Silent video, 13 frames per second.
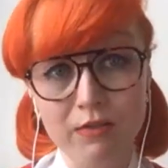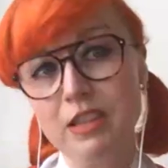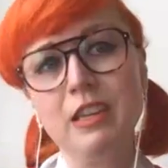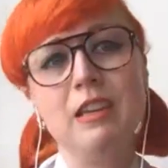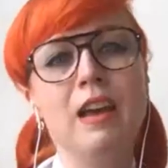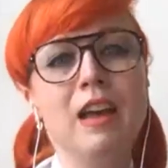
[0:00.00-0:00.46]

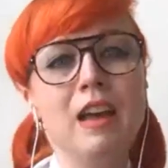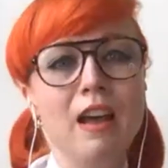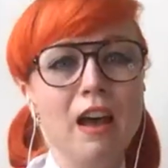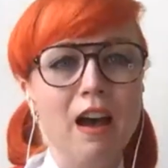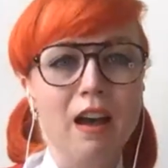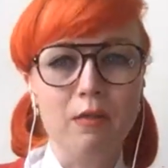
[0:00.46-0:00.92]
of the
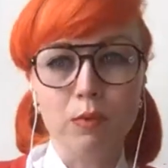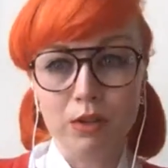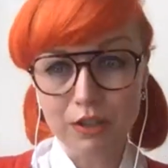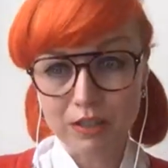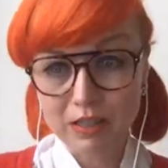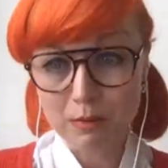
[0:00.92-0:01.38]
uh,
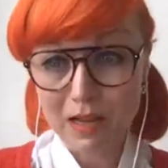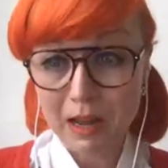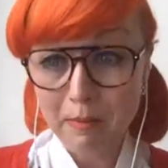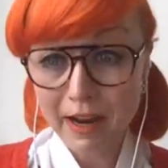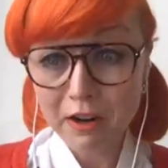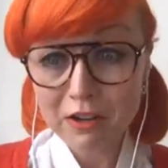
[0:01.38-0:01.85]
what looks to be
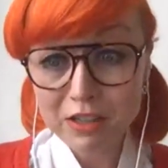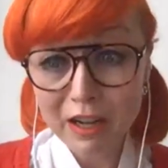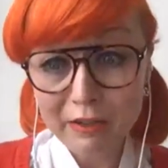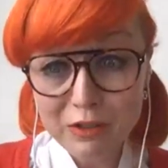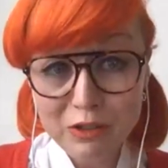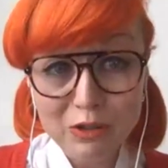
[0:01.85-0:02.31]
a
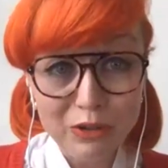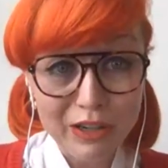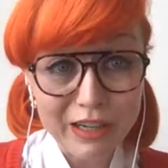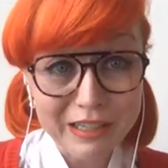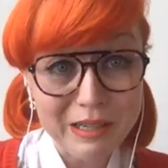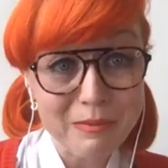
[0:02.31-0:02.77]
Microsoft
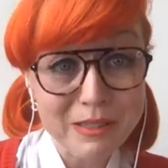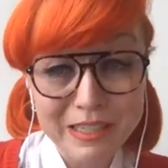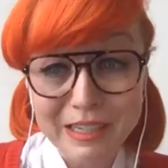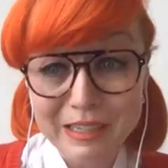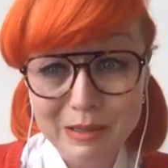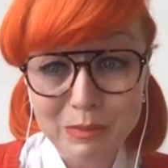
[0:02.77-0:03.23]
store, because I'm
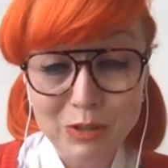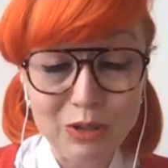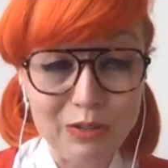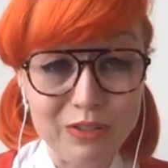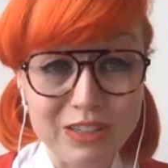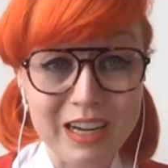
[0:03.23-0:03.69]
seeing some
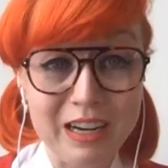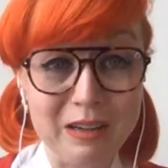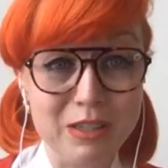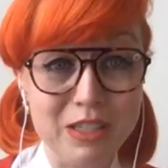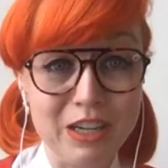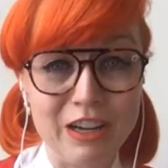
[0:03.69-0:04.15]
Surface
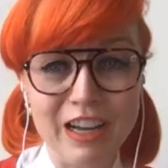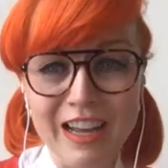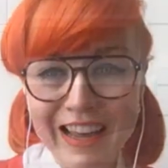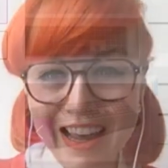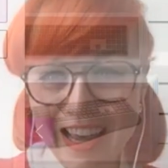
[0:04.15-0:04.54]
items here,